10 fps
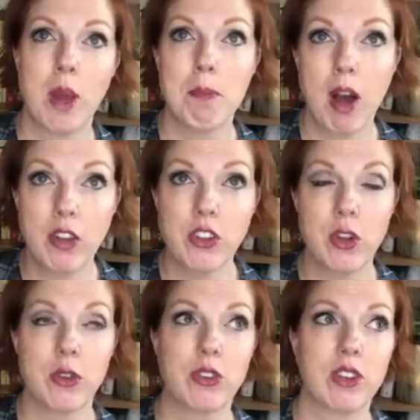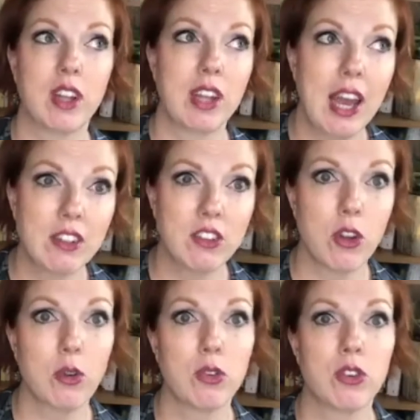maltose,
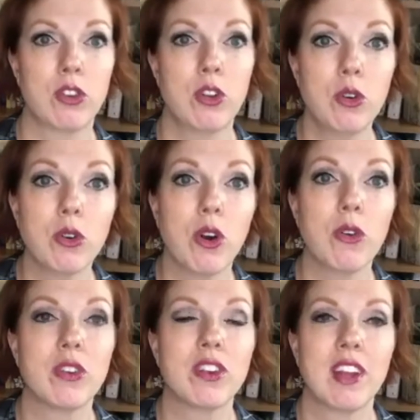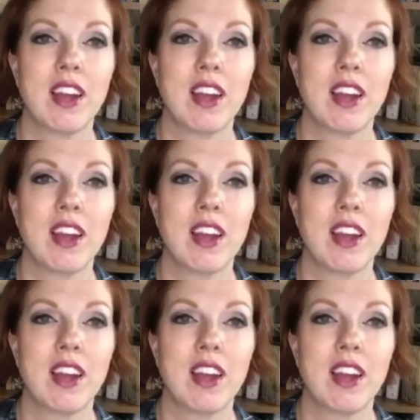galactose, sucrose,